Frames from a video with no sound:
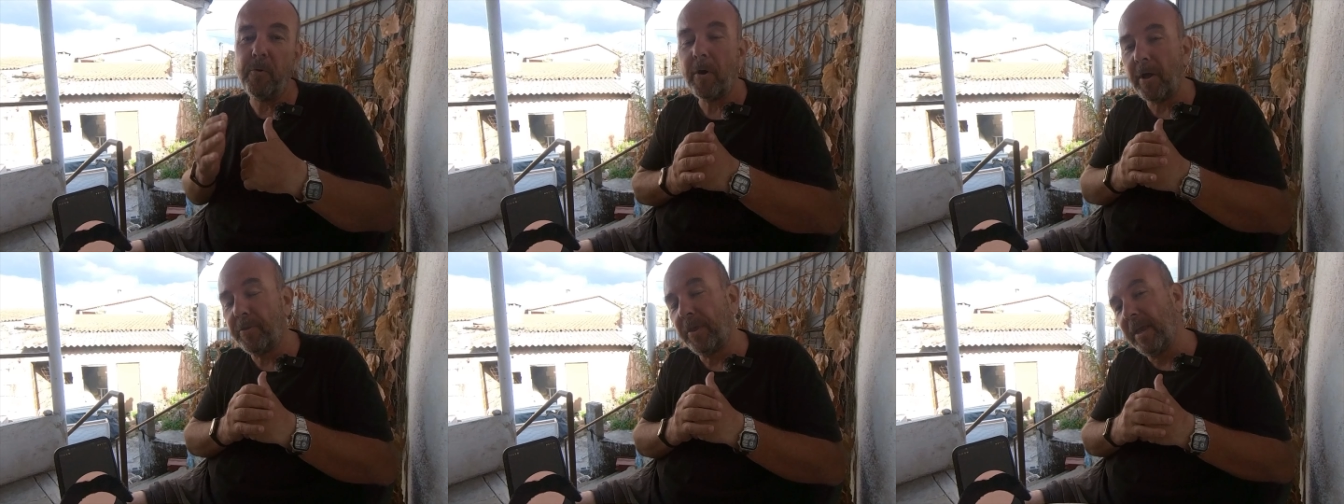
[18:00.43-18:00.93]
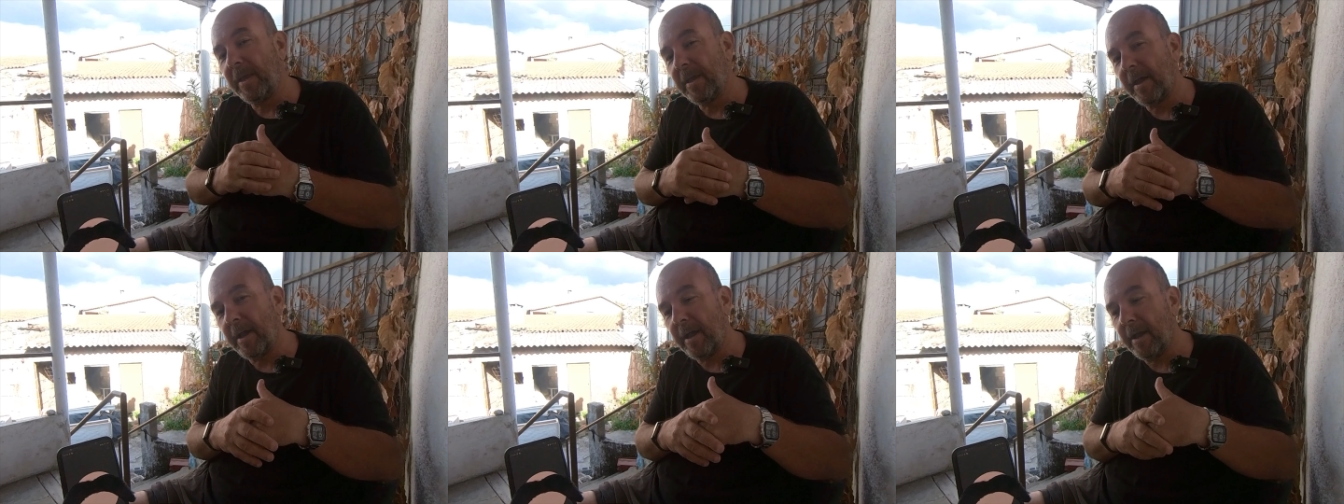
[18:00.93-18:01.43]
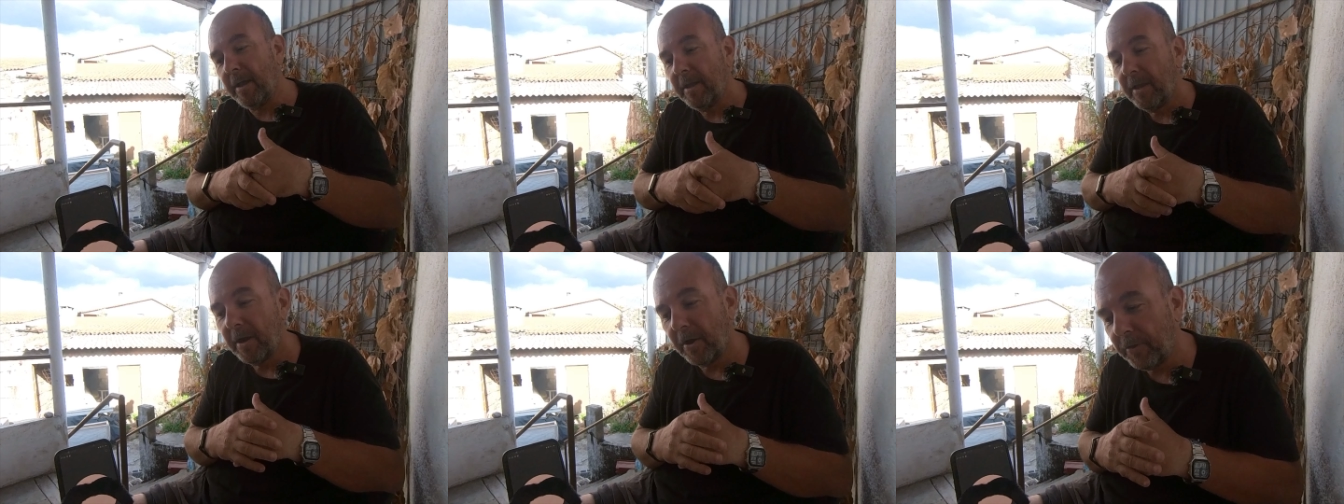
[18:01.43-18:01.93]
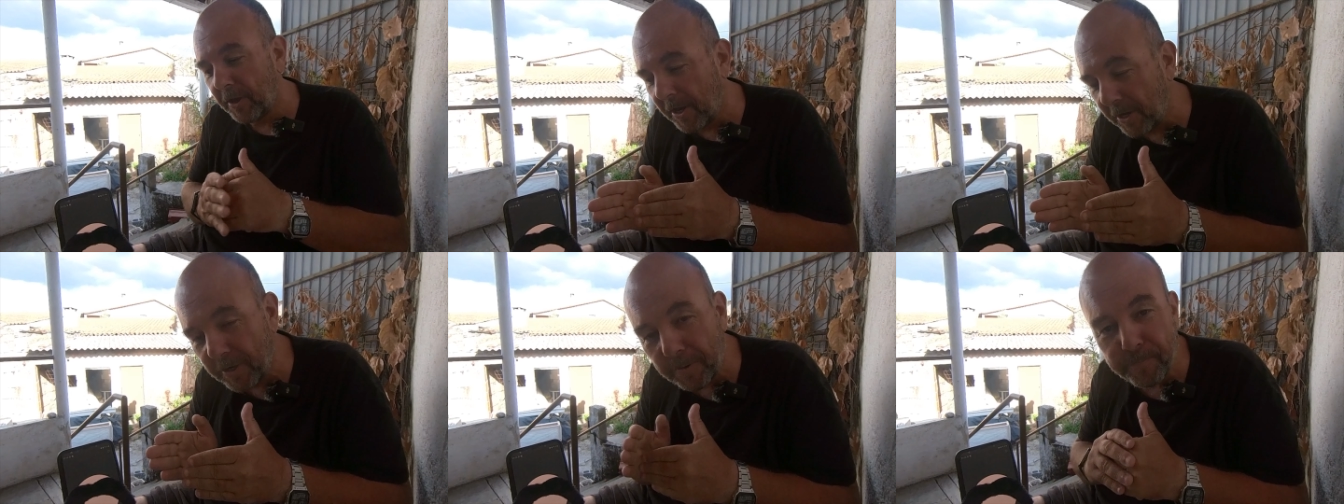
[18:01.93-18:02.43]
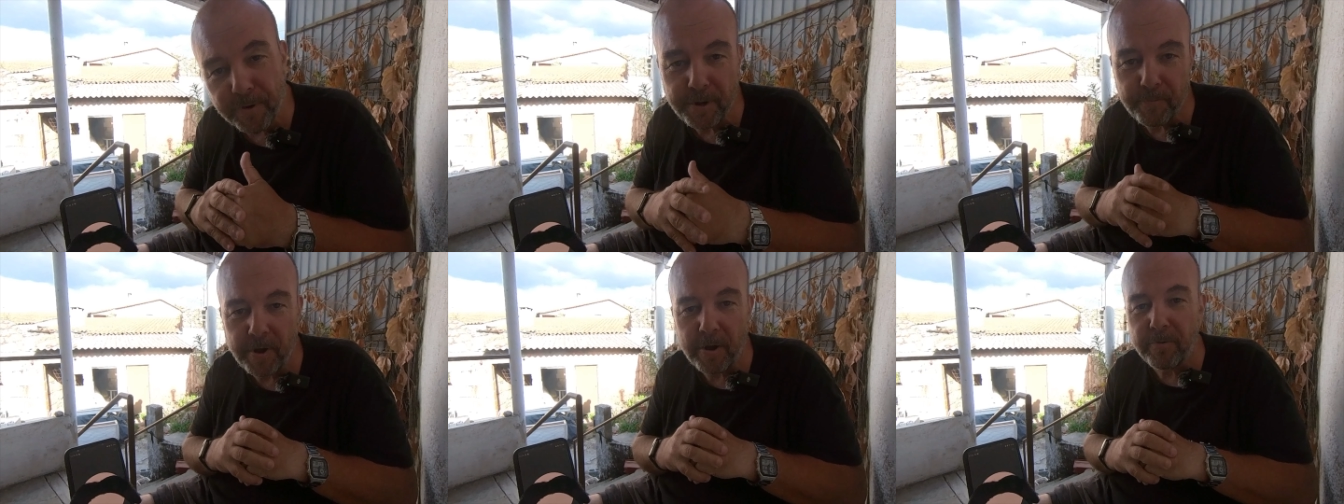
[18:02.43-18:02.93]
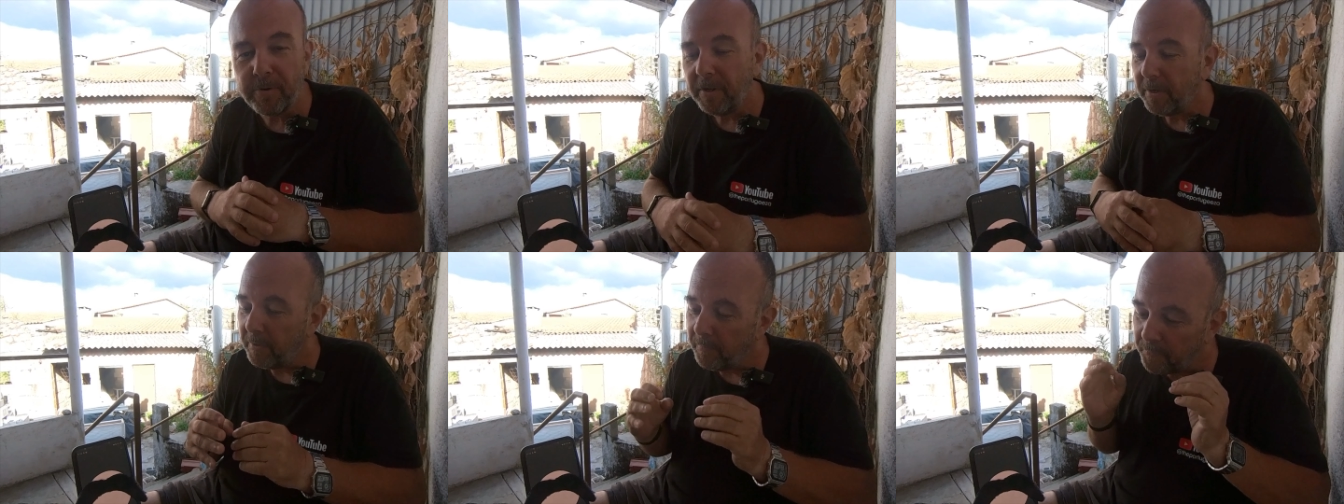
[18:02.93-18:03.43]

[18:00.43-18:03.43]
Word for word: 4. I think, uh, I think he did pretty well